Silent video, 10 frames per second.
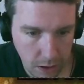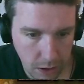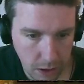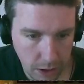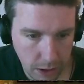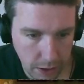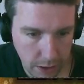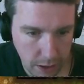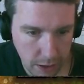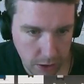I can
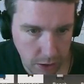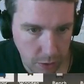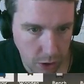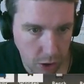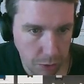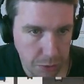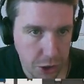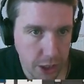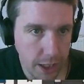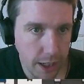then go
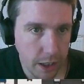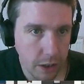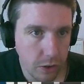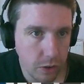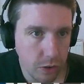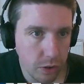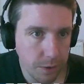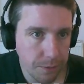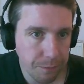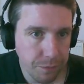objects.
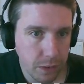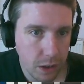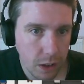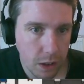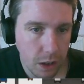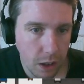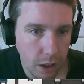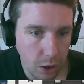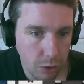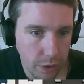
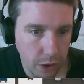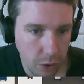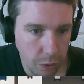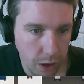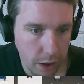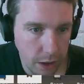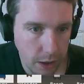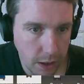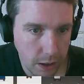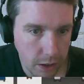And I already know what I
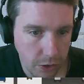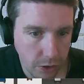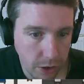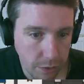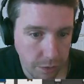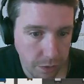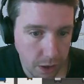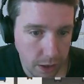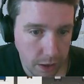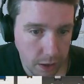need. I just need to
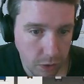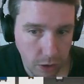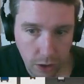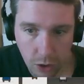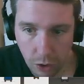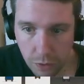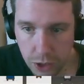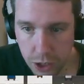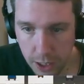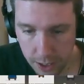find it. So I need an office
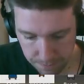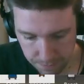chair.